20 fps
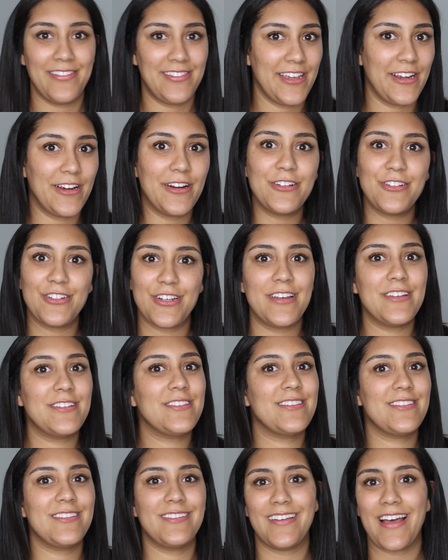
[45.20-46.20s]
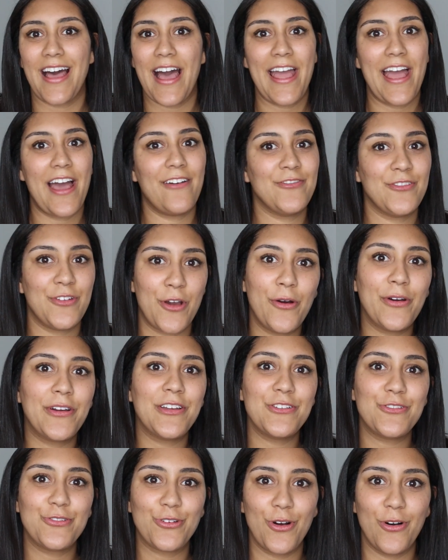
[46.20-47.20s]
I have no
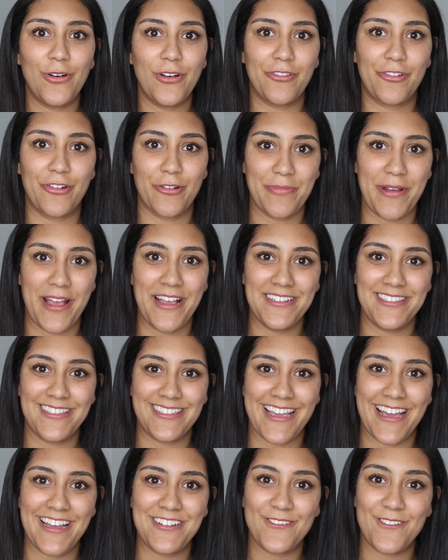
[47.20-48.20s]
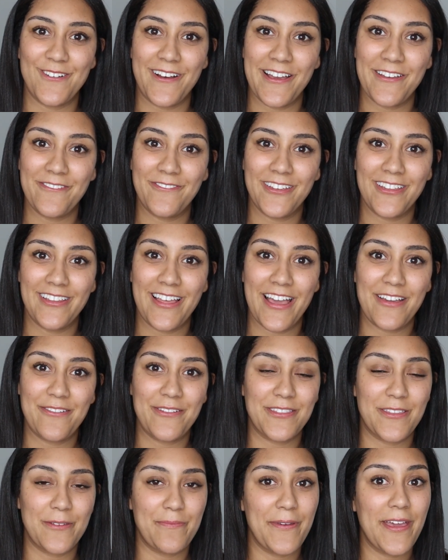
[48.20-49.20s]
control over my schedule, I feel like,
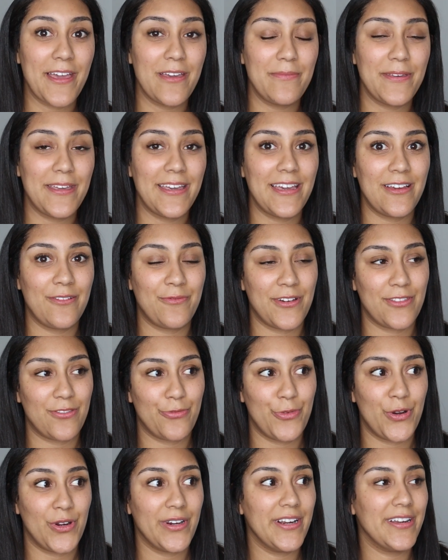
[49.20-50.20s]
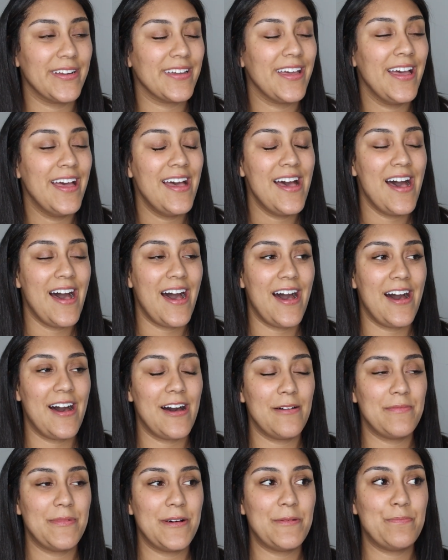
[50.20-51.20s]
with the baby and with work.
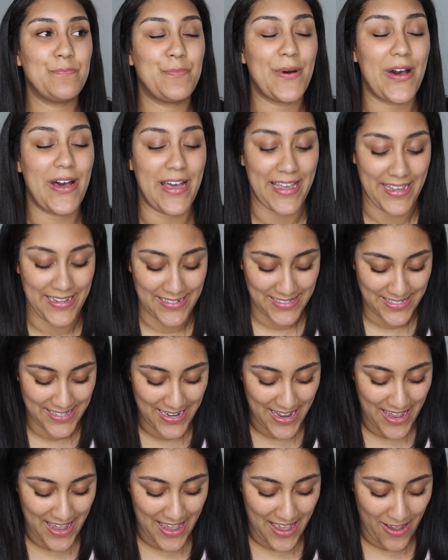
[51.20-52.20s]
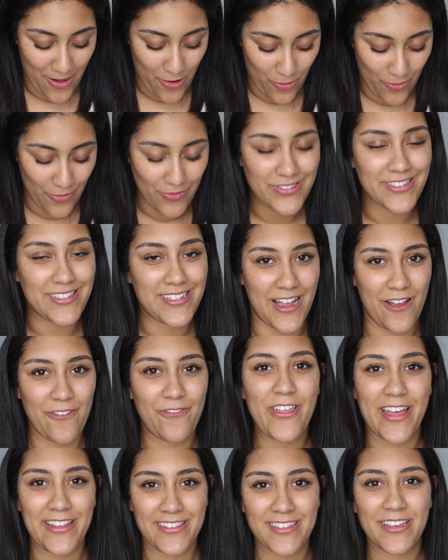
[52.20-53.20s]
But stuff
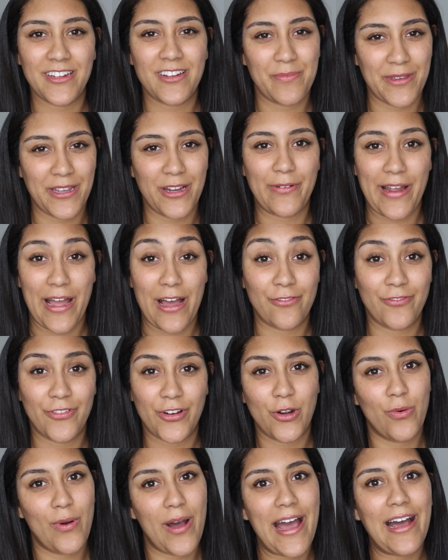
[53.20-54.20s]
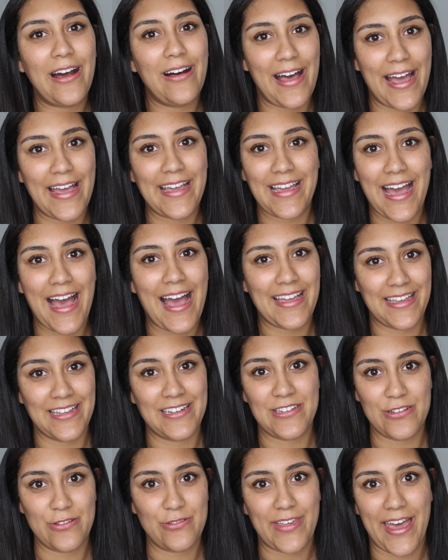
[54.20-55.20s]
that's going to be around for a while, I
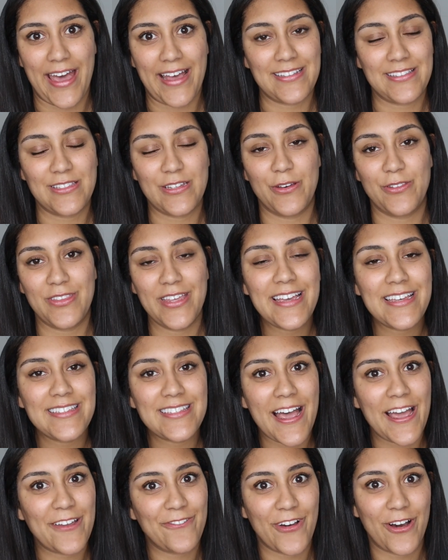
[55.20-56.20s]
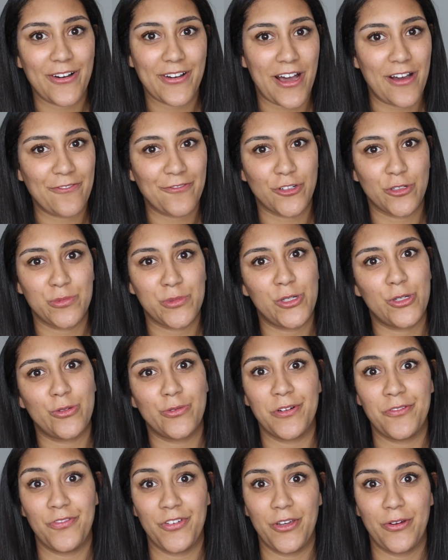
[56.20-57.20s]
can do that. So this I felt comfortable
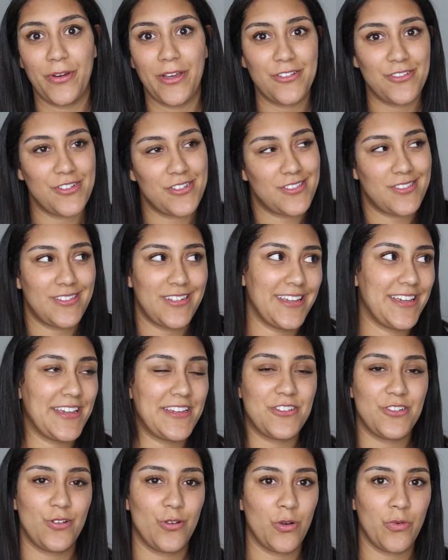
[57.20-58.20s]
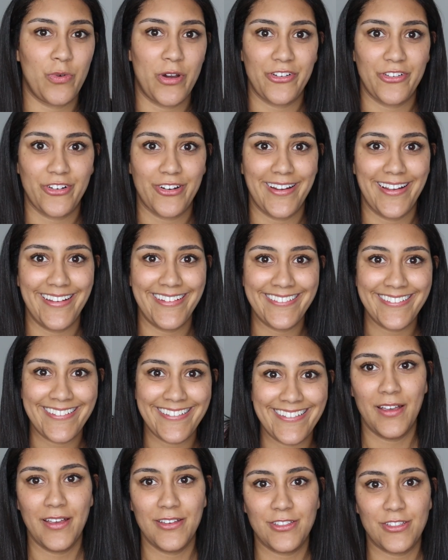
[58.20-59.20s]
reviewing, just in case you were wondering.
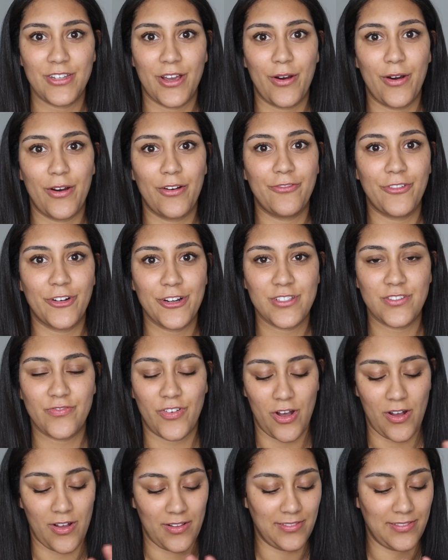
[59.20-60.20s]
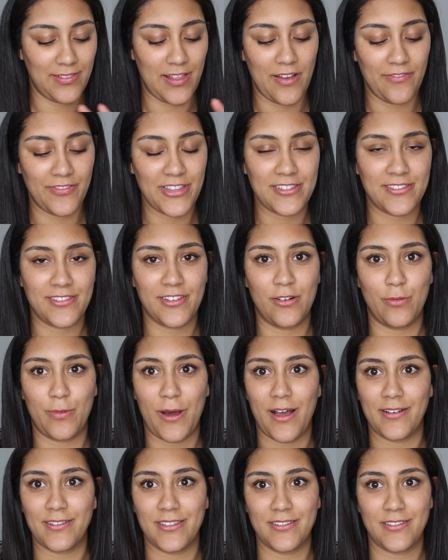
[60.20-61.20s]
So first of all, love these little
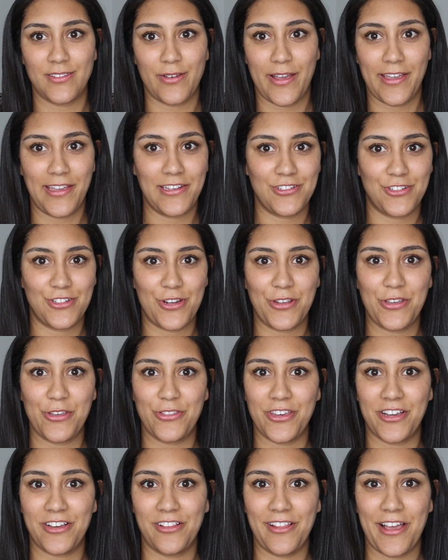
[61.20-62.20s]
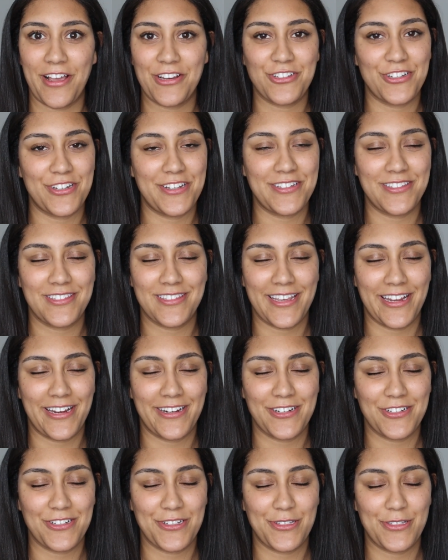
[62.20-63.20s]
boxes so I can show you the collections. They
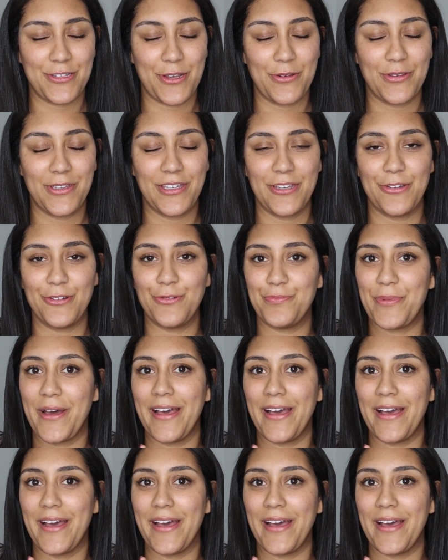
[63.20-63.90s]
are just so cute.